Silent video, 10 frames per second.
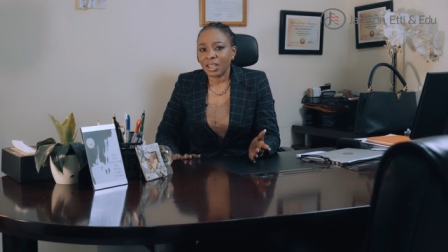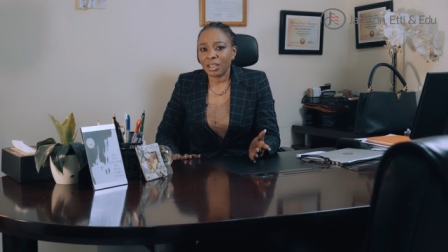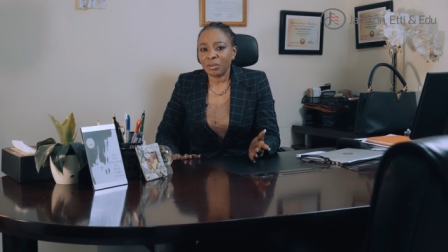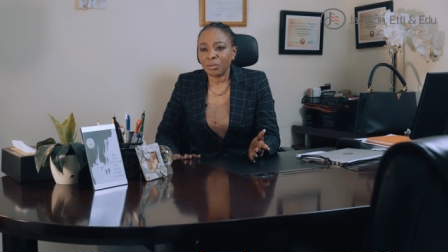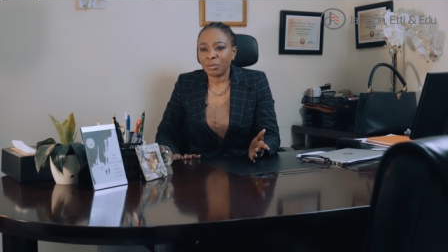
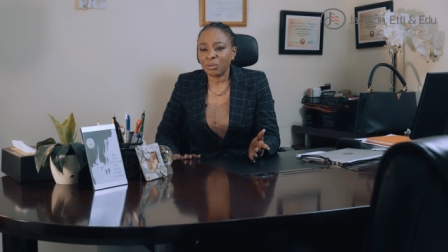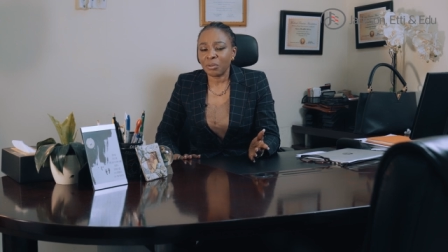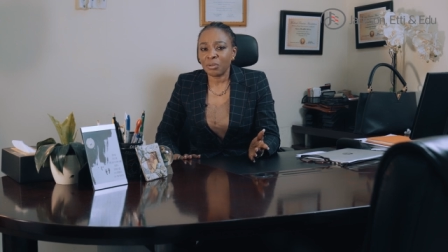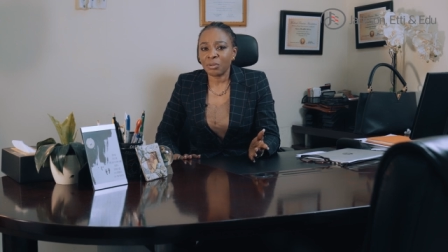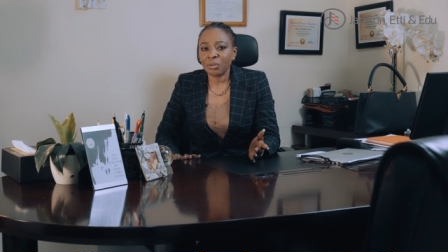You
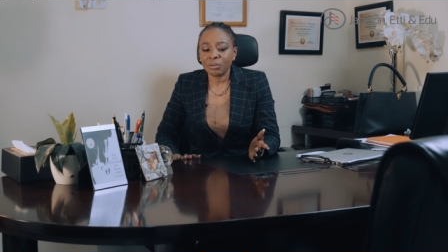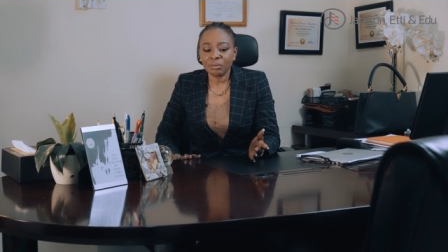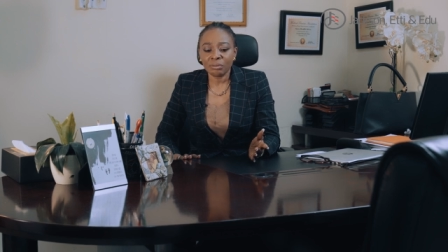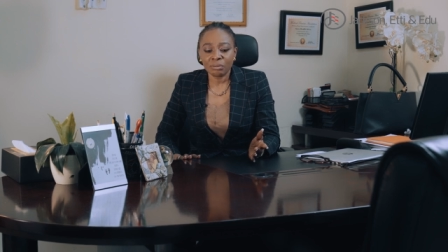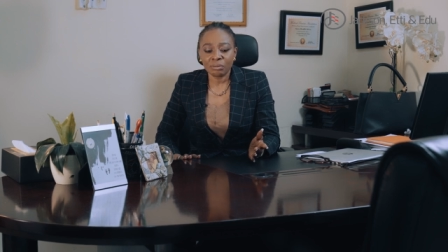
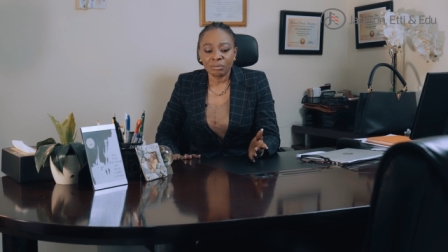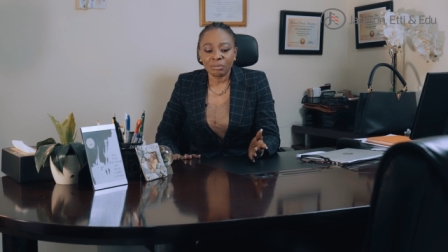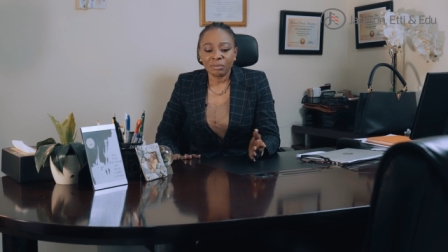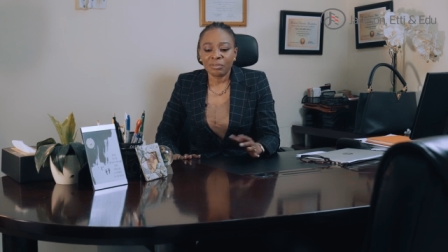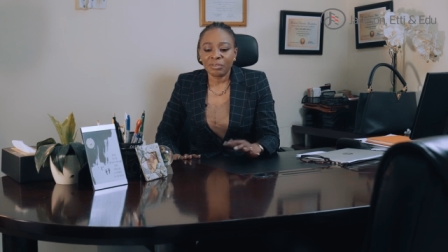don't
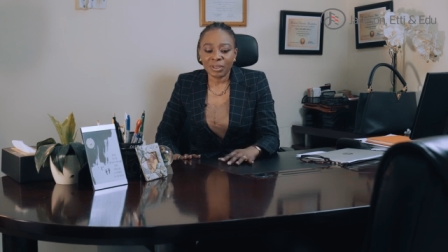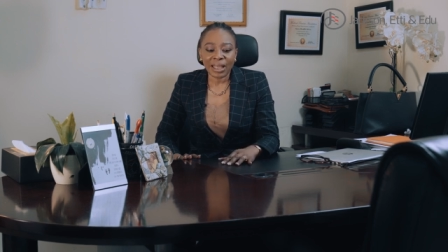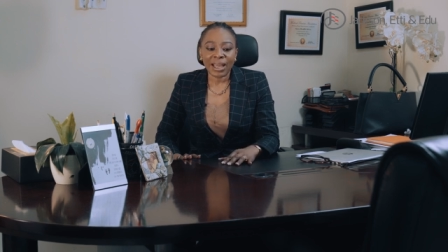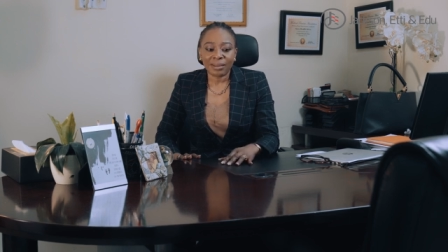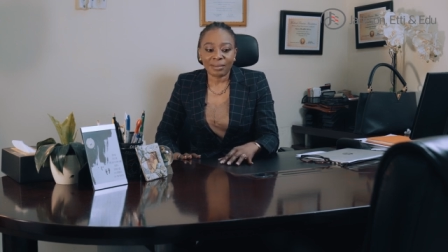feel
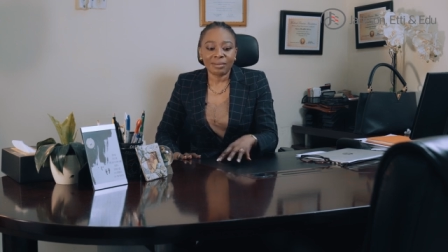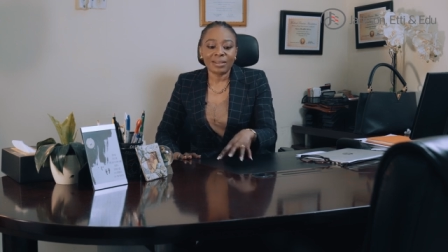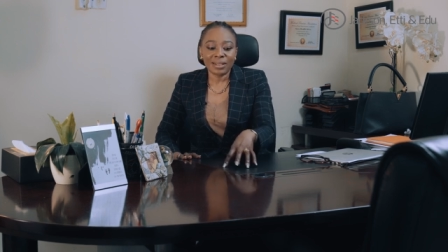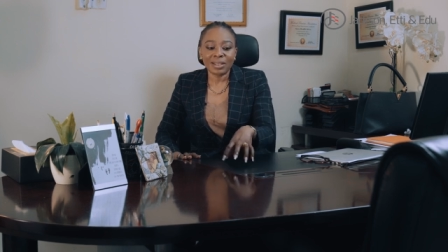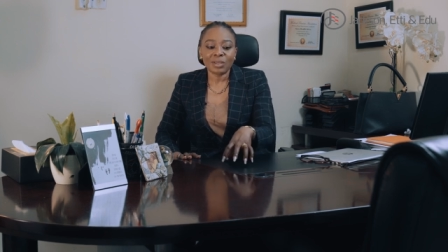like
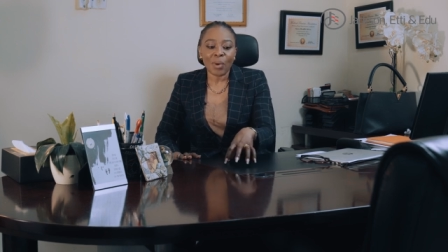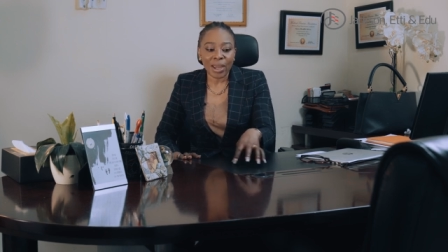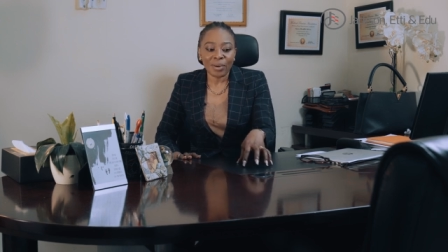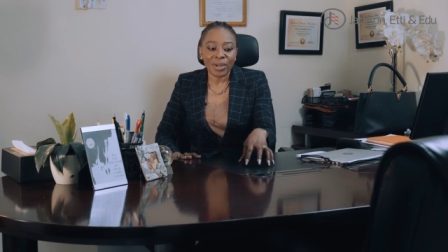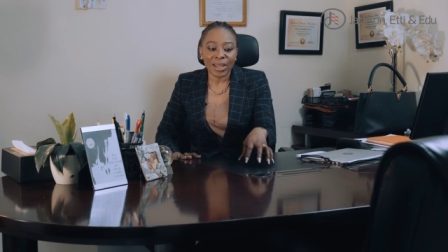this is
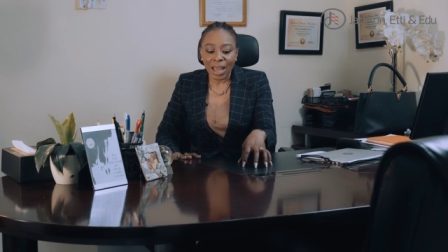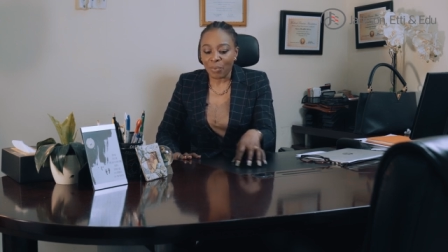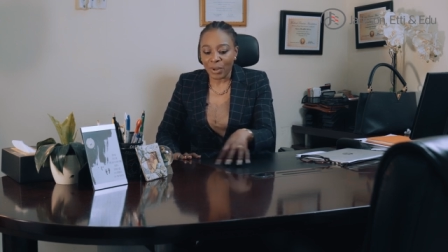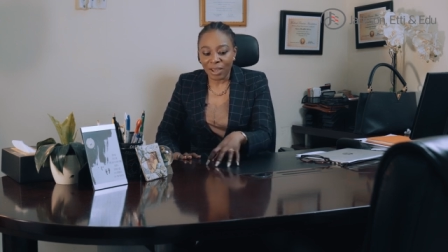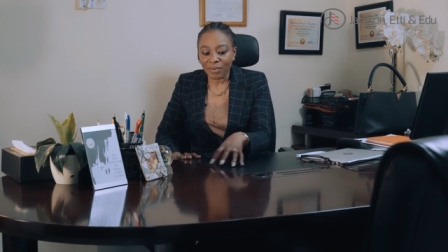where
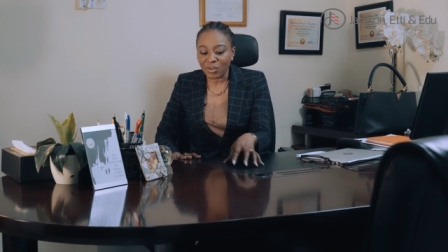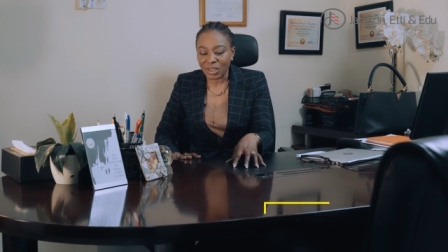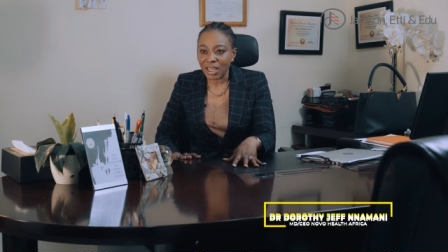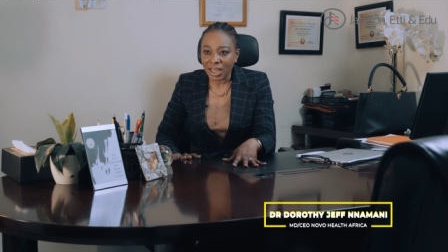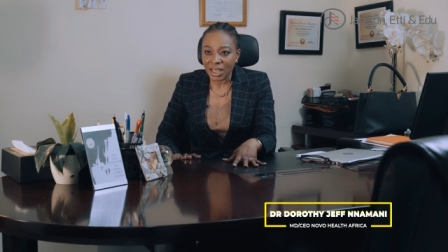we have to
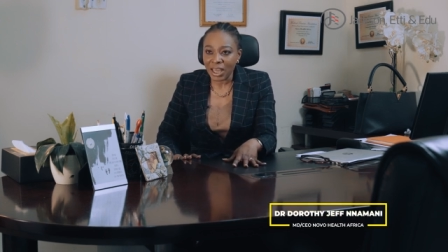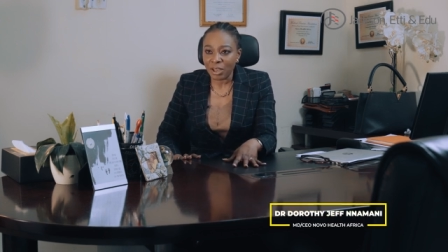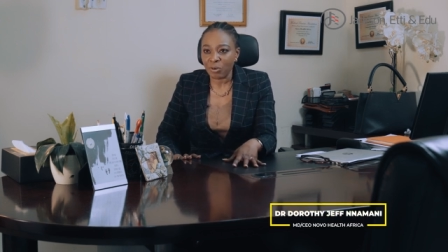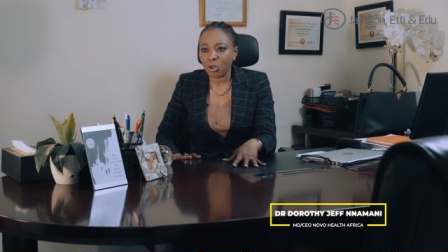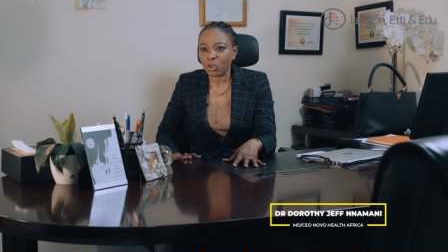stay here.
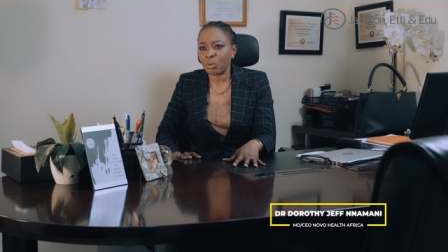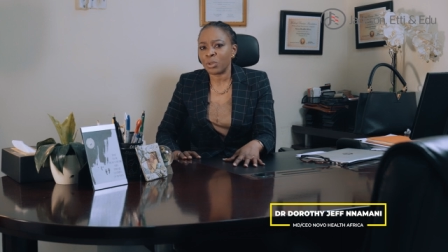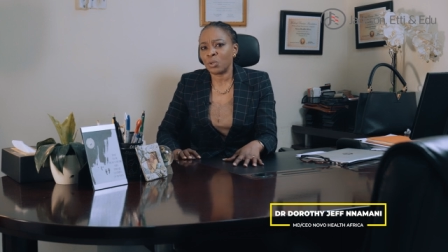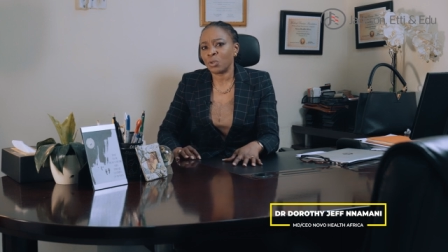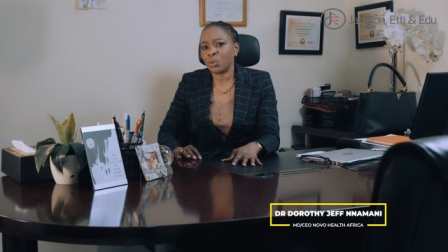You're
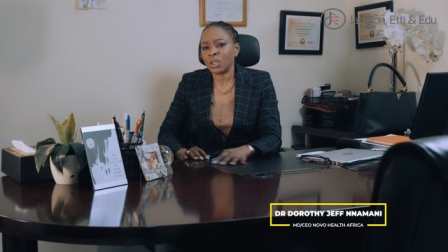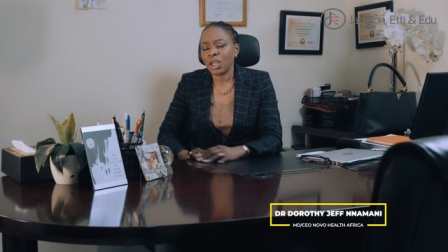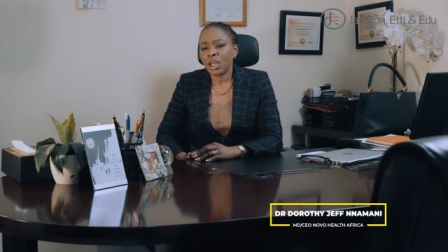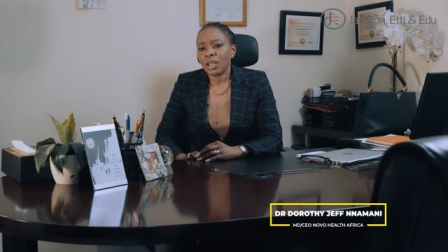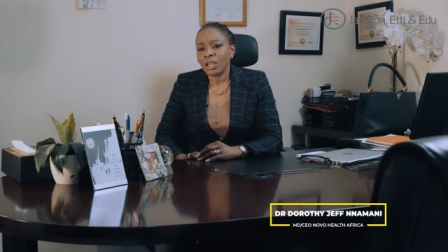somebody who's always
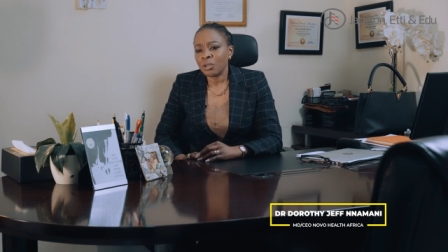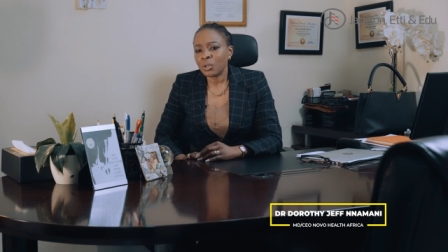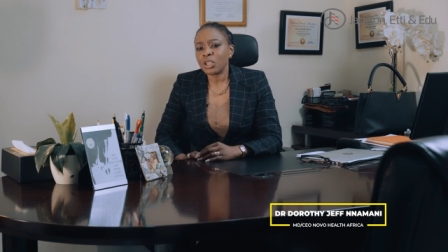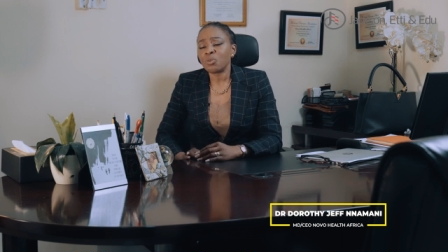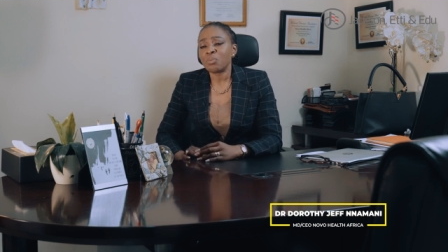
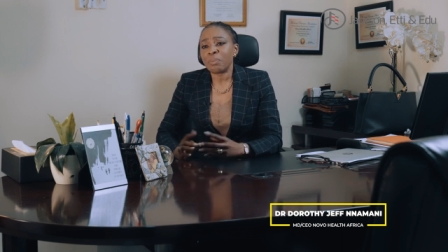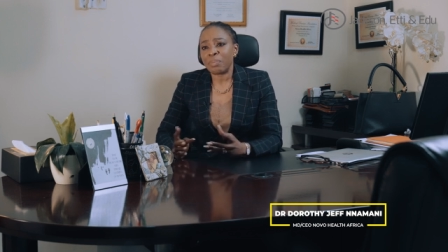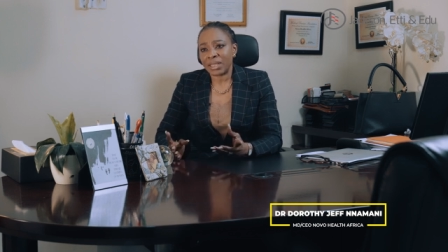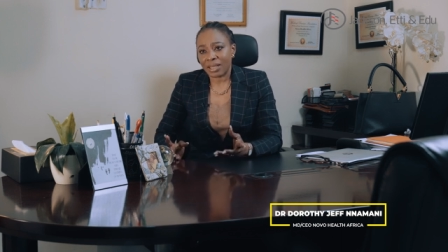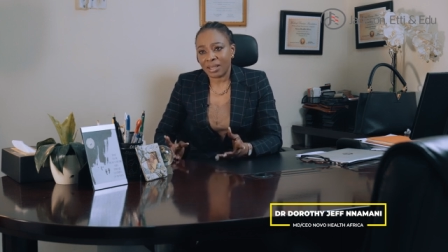looking to be
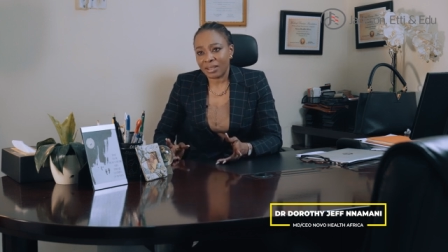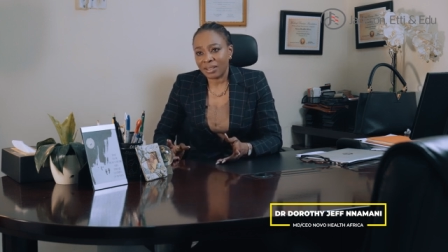better.